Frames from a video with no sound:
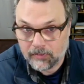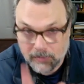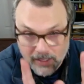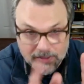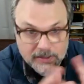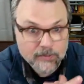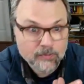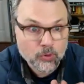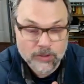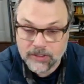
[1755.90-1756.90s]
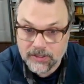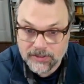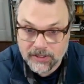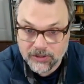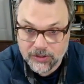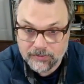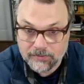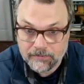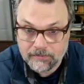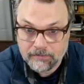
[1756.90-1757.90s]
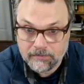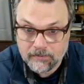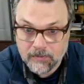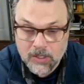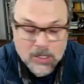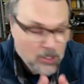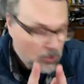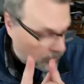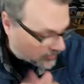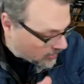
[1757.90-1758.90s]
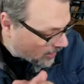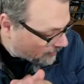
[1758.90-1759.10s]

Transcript: That's the important distinction. We'll talk